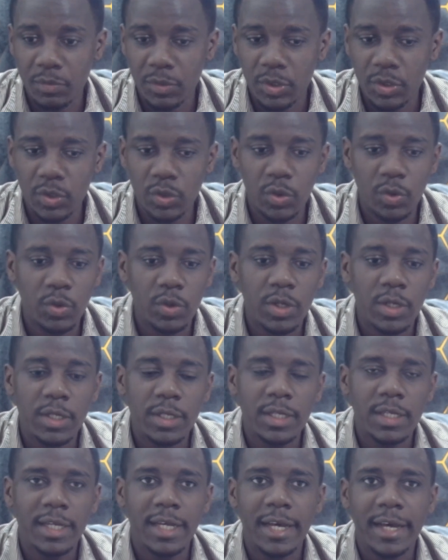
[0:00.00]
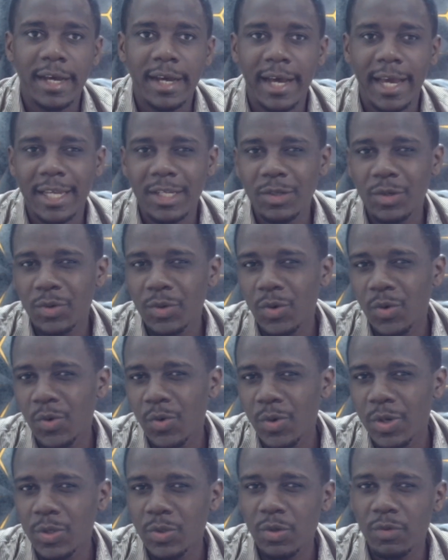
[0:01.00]
So I don't know
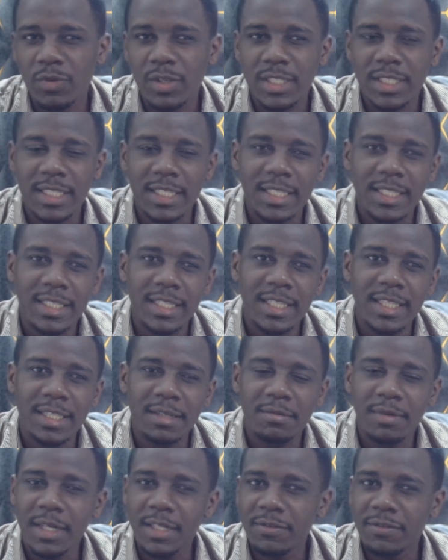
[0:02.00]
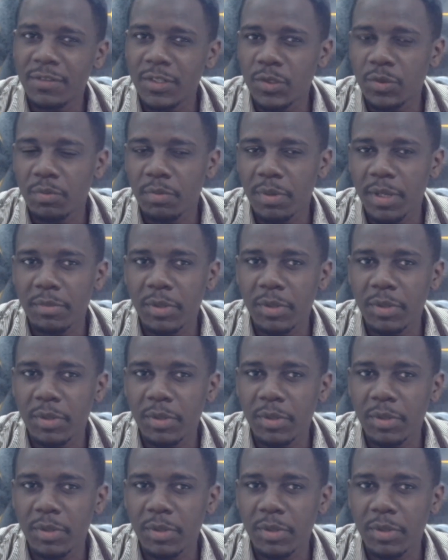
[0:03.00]
who is obviously in the right fit to play,